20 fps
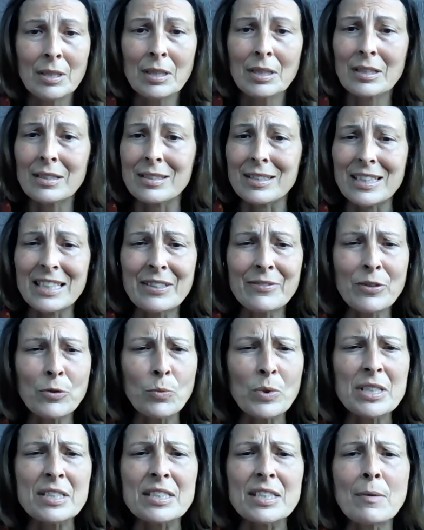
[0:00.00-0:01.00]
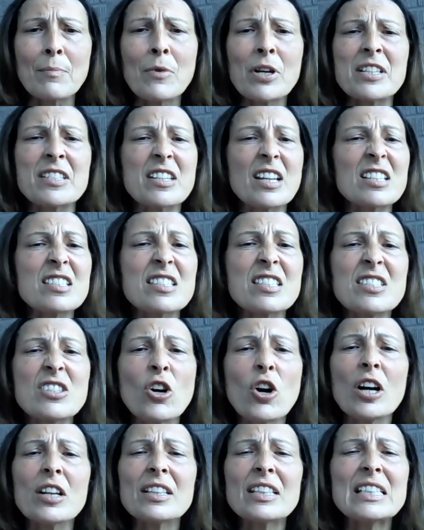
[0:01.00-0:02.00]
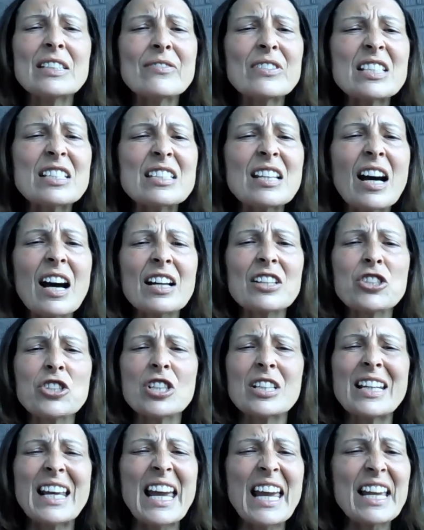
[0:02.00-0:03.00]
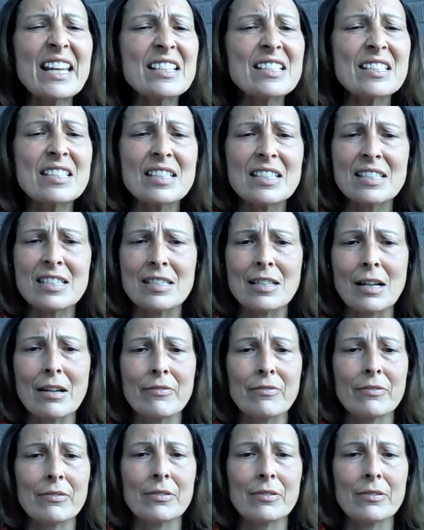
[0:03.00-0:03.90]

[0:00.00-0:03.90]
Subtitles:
Because even when someone does not even touch it, hates the stuff,